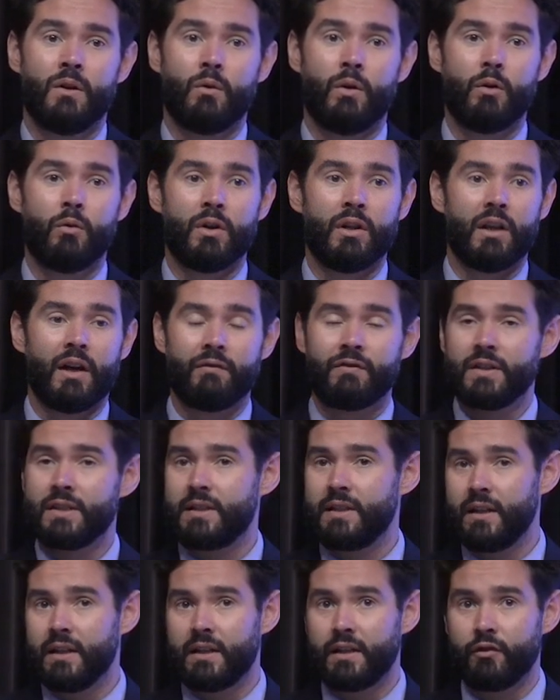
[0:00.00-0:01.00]
we would love to
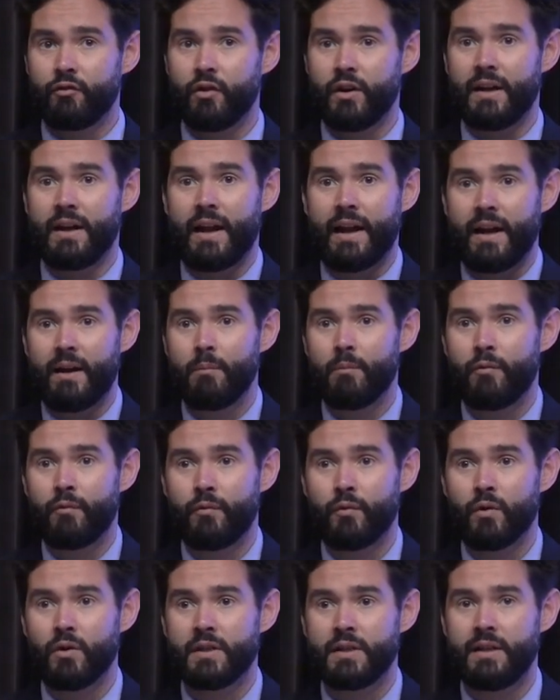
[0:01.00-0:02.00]
see a different name
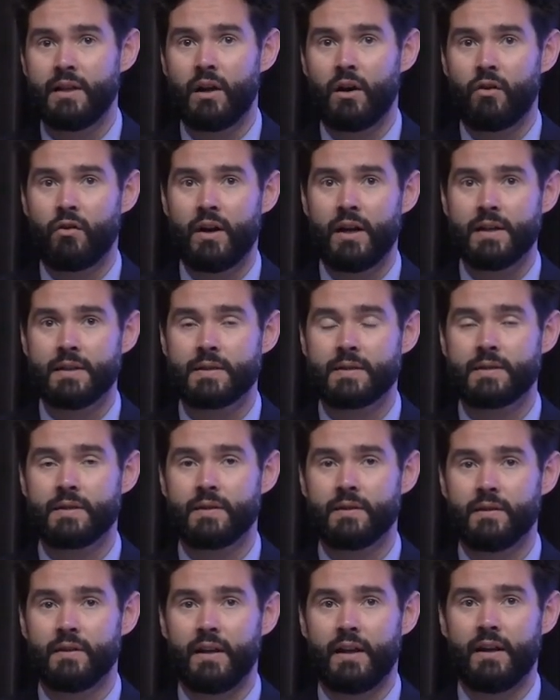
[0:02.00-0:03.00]
for
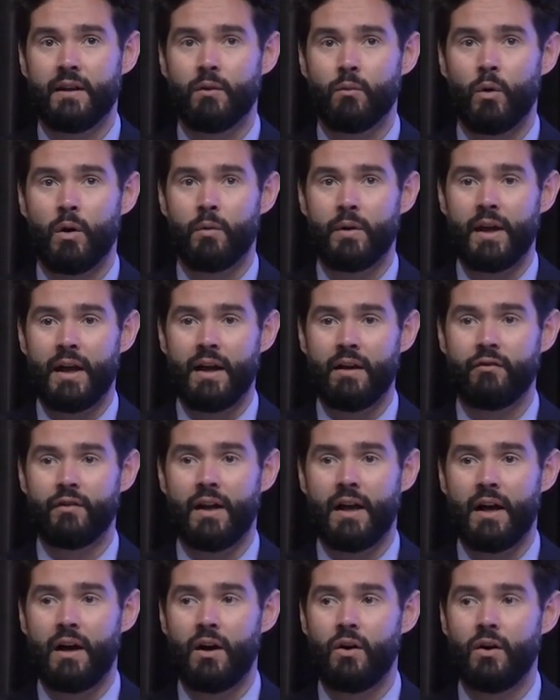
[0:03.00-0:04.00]
TRS than what we have
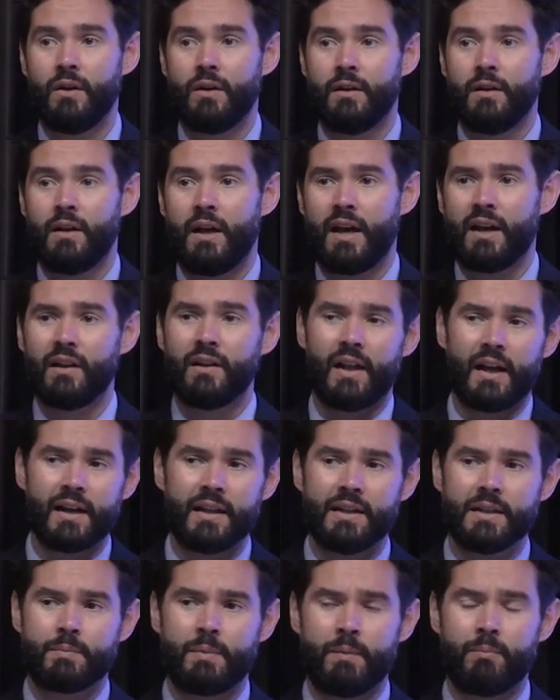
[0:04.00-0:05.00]
now. And a lot of
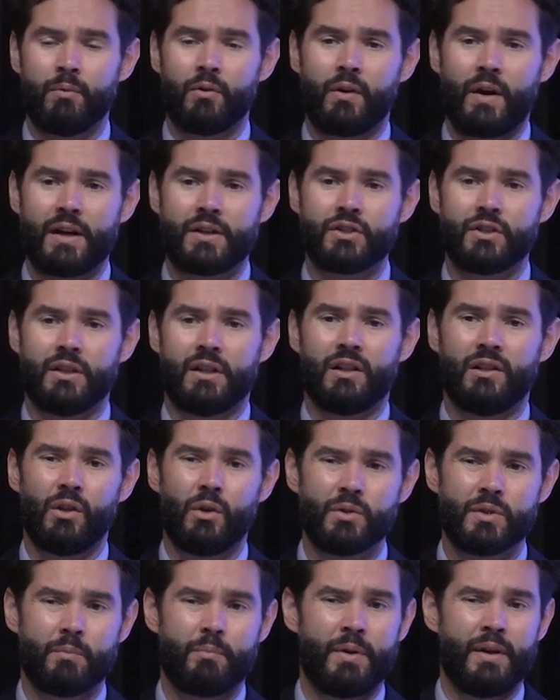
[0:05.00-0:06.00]
these people are actually
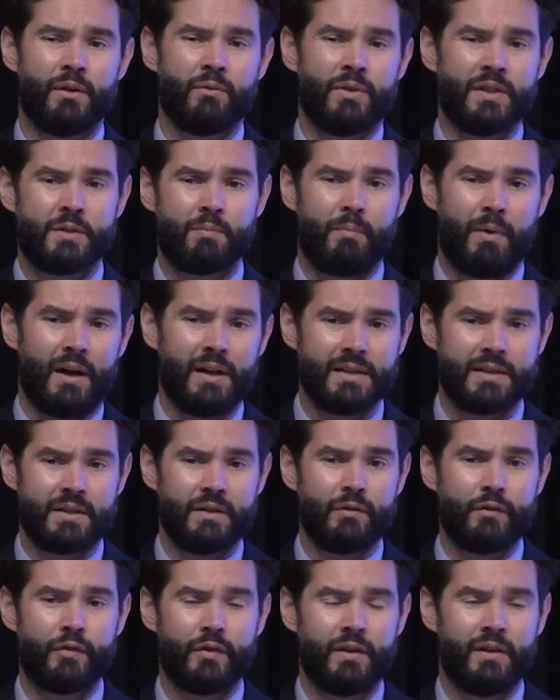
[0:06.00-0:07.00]
clozapine
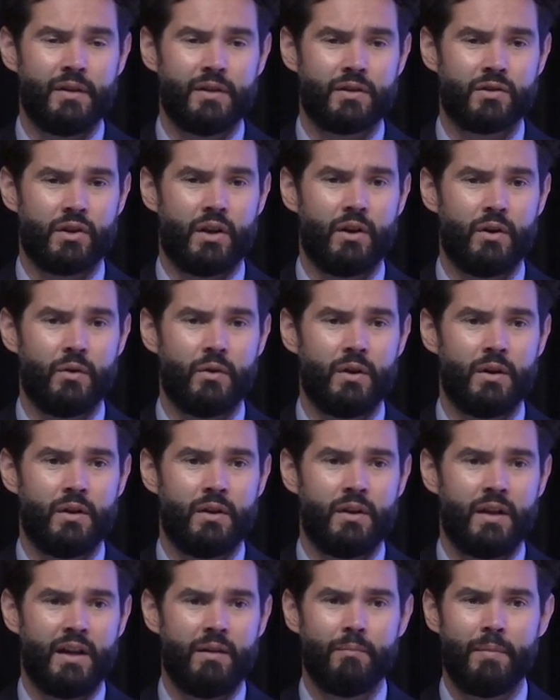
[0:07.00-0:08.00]
responsive. So
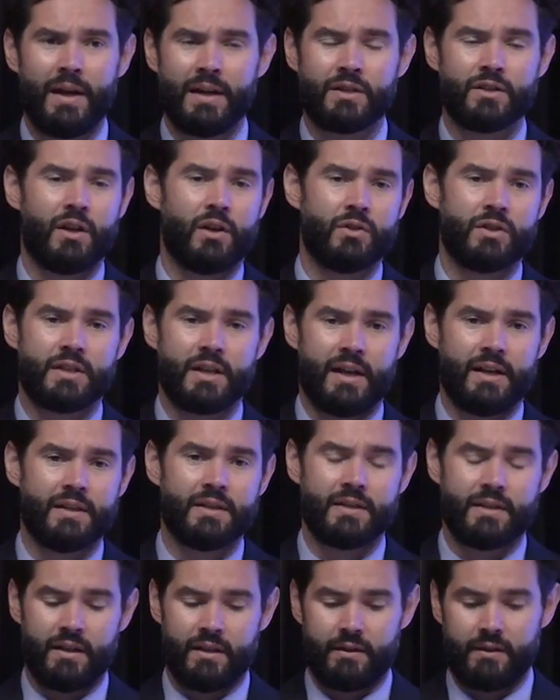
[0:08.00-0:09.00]
it makes no
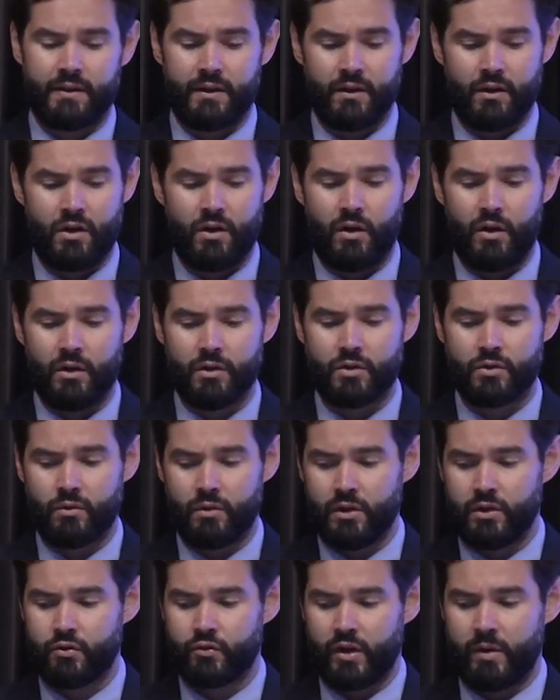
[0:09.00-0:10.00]
sense that they're called
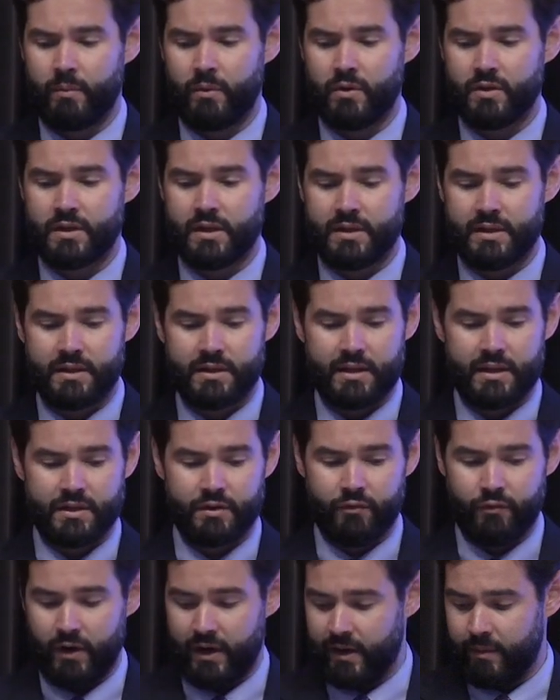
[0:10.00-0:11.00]
sort of treatment resistant
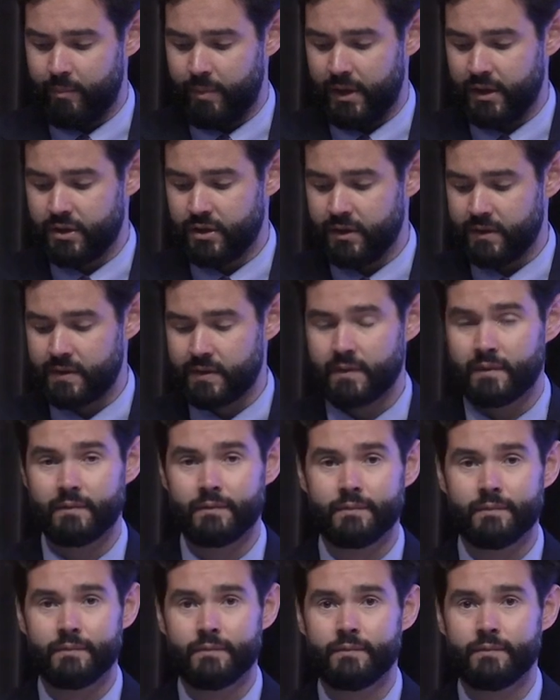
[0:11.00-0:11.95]
schizophrenia patients.